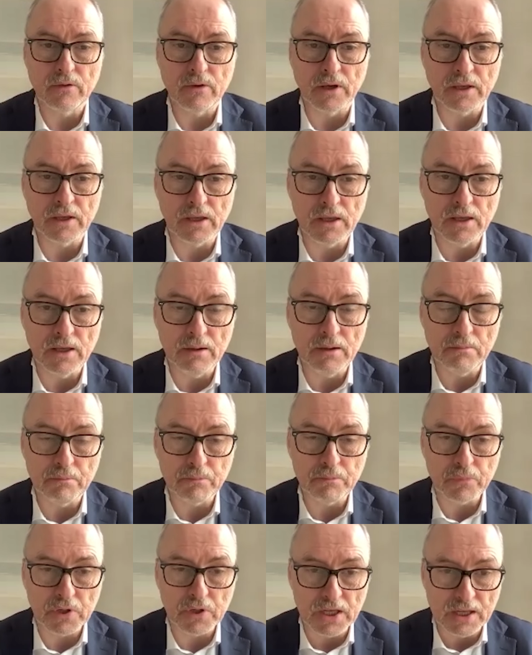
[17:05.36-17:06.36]
the key
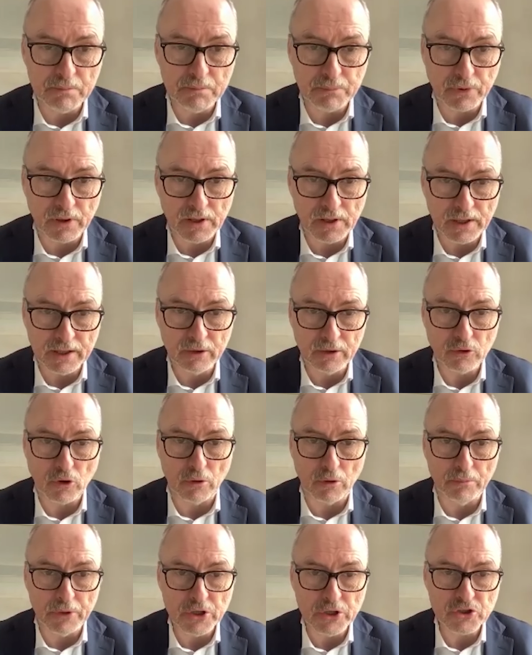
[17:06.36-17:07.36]
people in
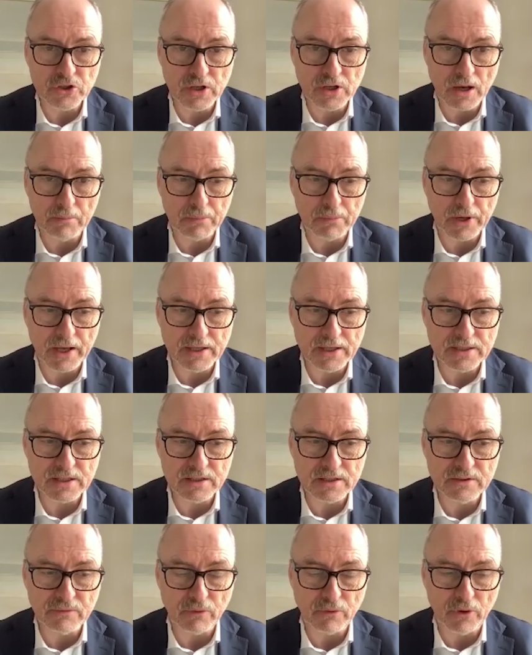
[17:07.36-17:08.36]
commissioner
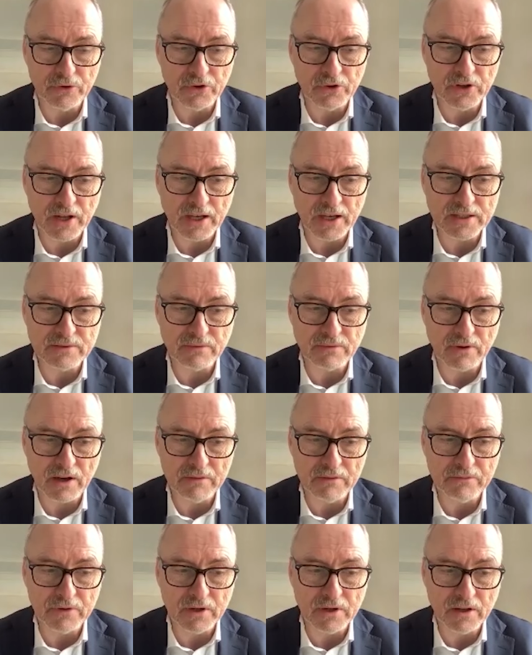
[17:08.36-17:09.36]
places for the next
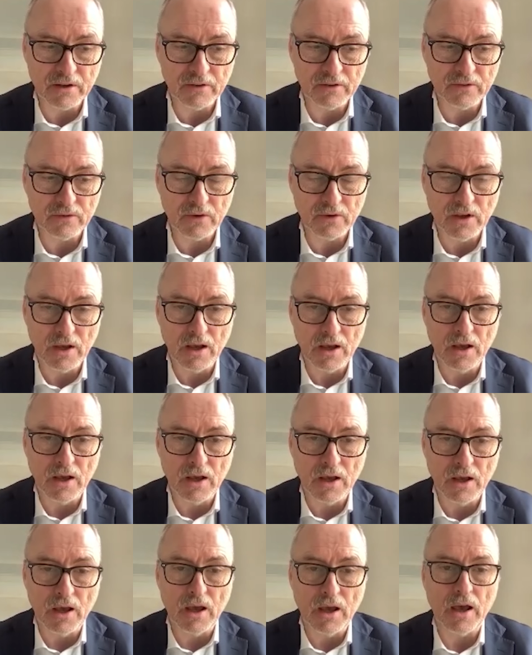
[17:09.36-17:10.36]
5 years,
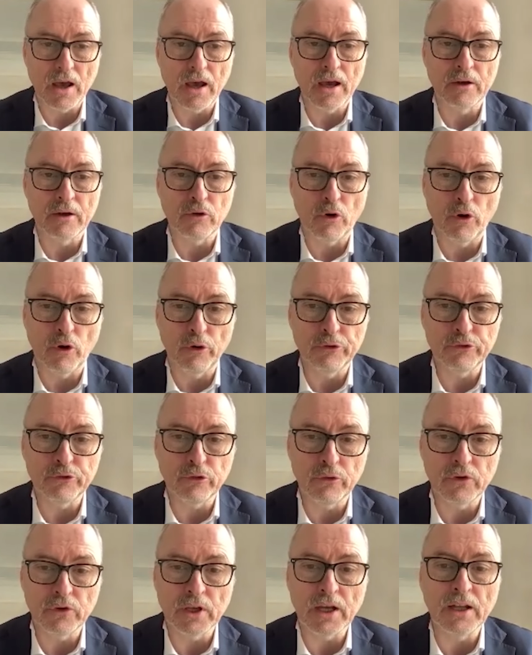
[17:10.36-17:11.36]
and
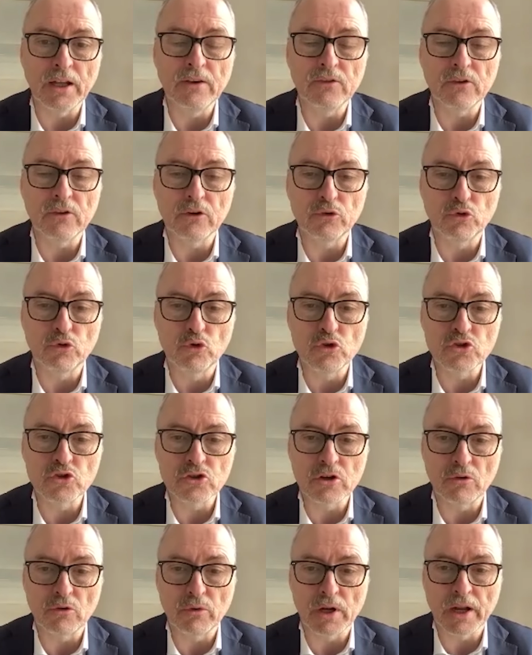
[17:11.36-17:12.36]
also the
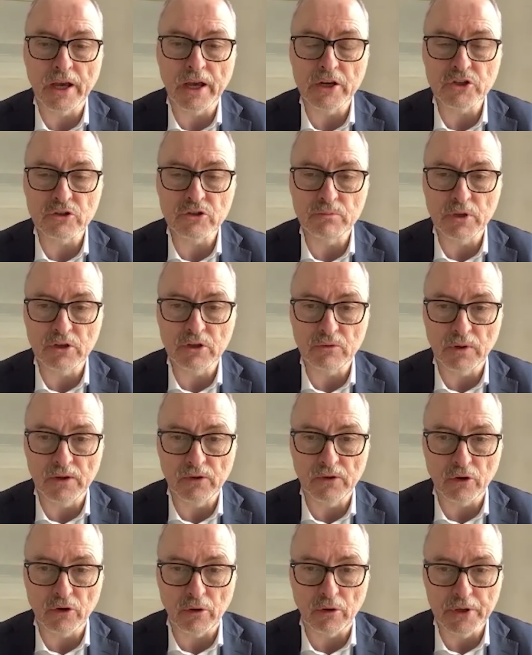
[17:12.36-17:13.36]
institutional relation between
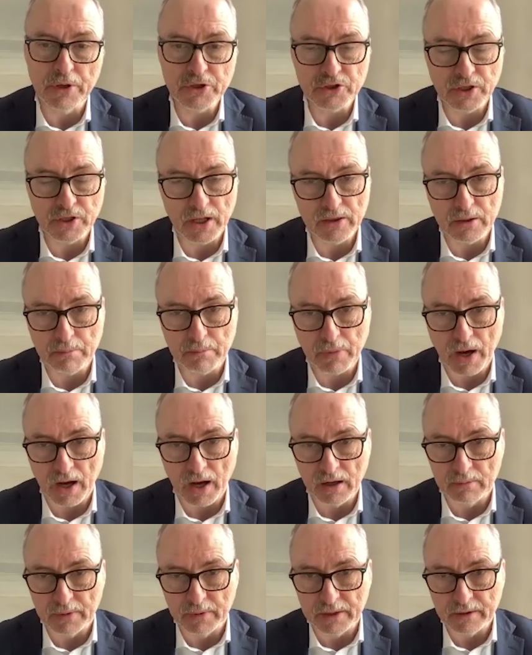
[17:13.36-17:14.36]
the Commission and the
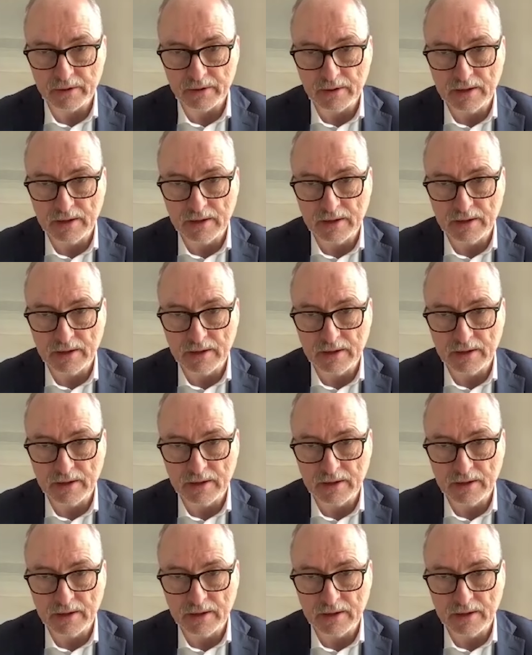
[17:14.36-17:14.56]
Parliament.